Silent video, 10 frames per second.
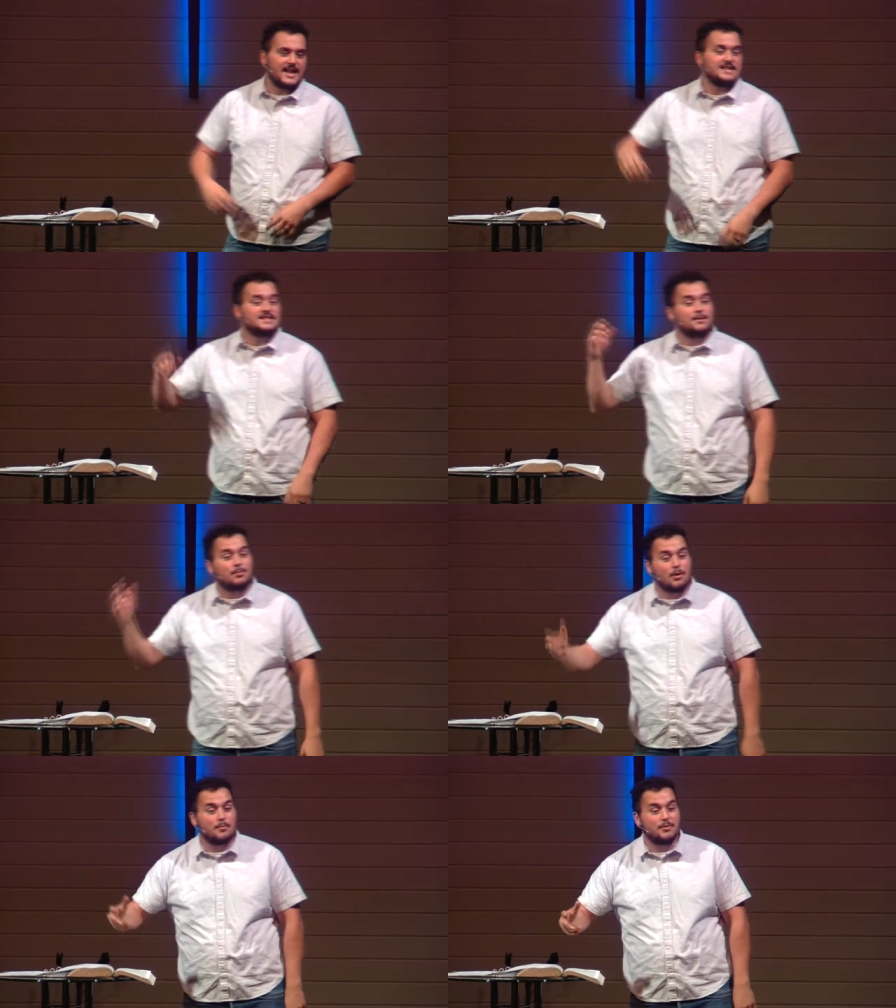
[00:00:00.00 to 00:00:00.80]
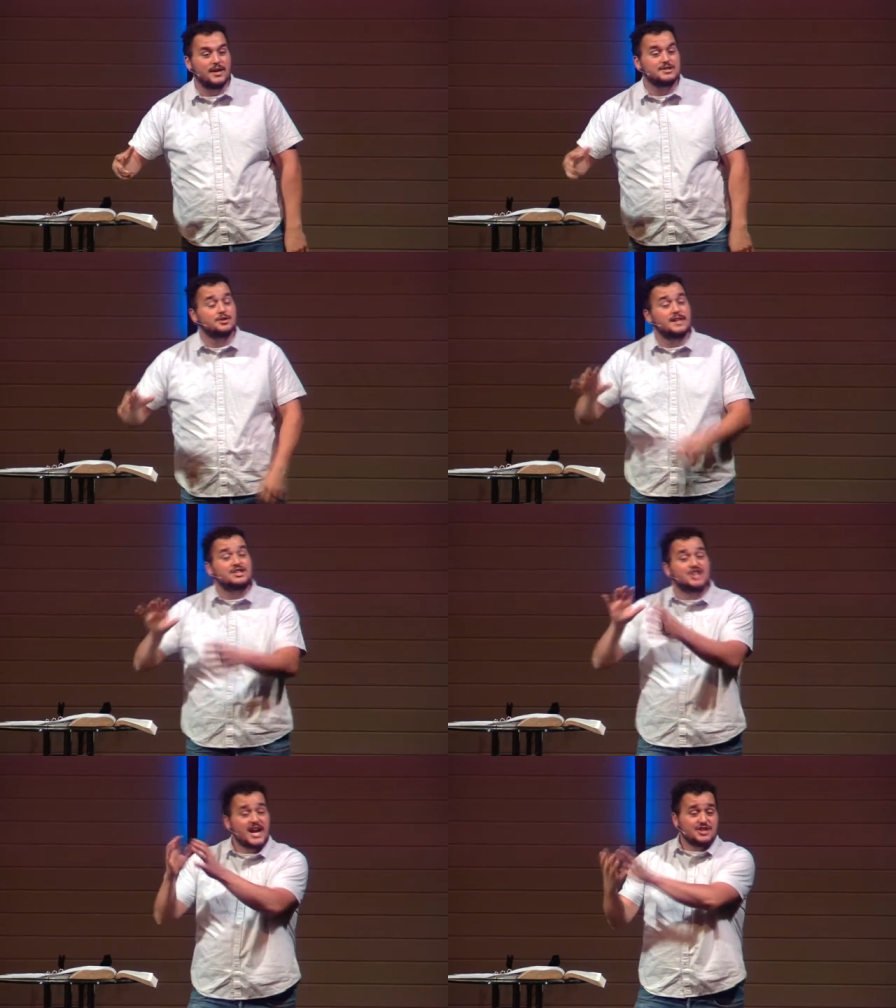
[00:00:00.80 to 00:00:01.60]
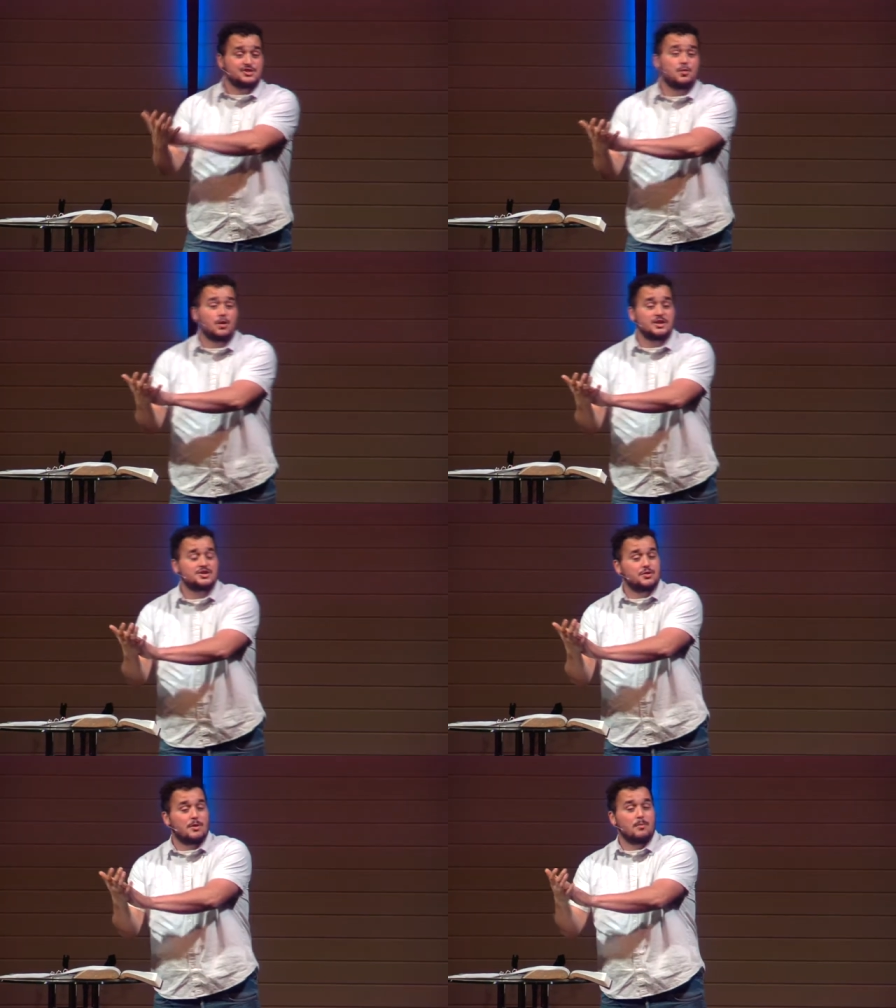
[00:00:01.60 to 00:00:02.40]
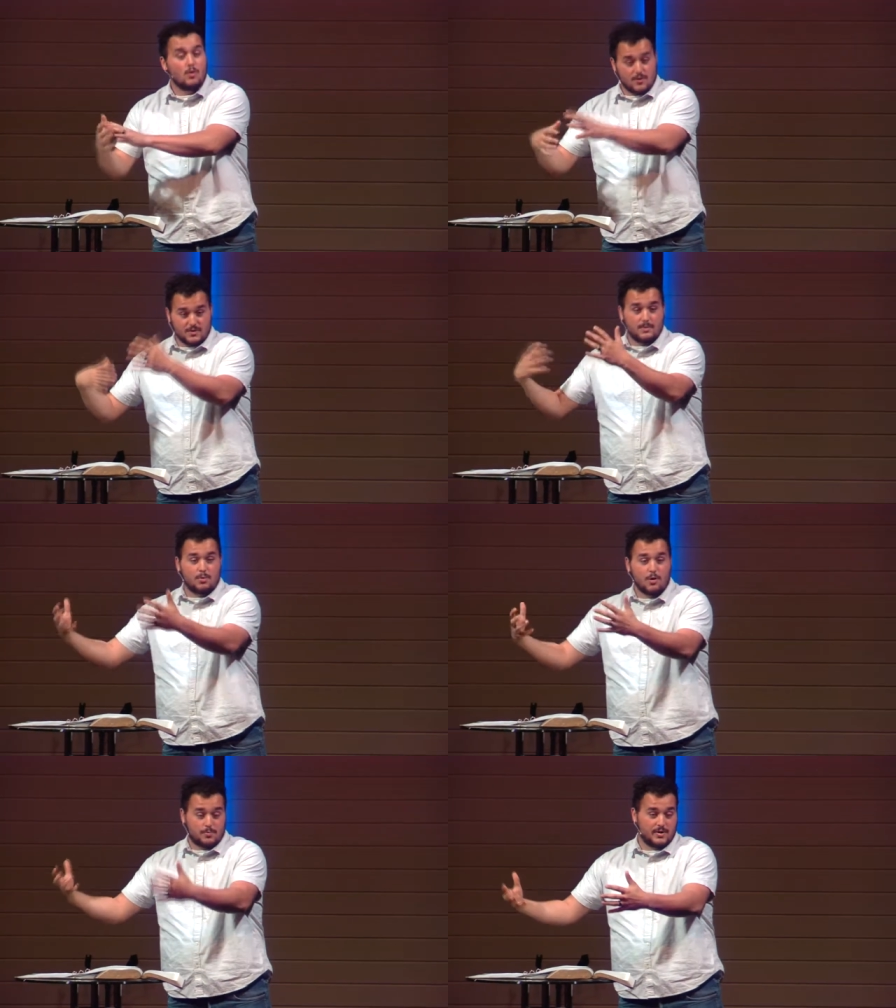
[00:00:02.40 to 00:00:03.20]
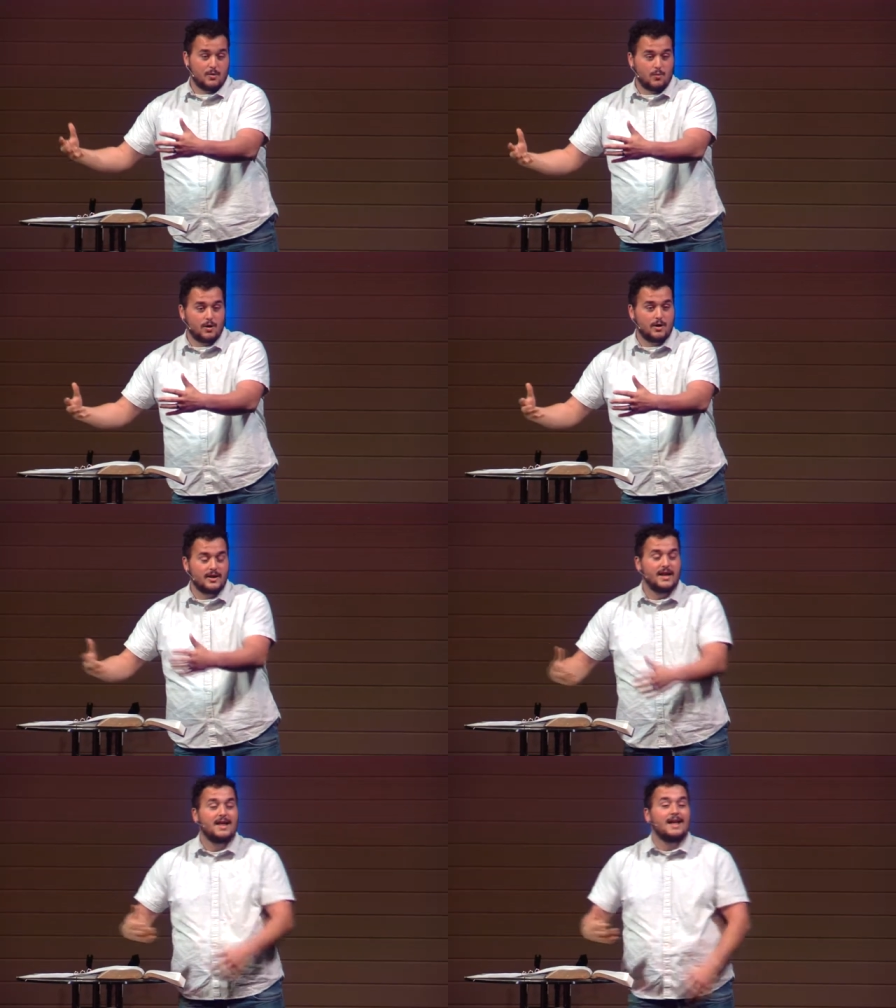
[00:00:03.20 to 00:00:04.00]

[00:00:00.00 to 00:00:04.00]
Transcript: That's inappropriate." So they changed the word into a more of an appropriate word,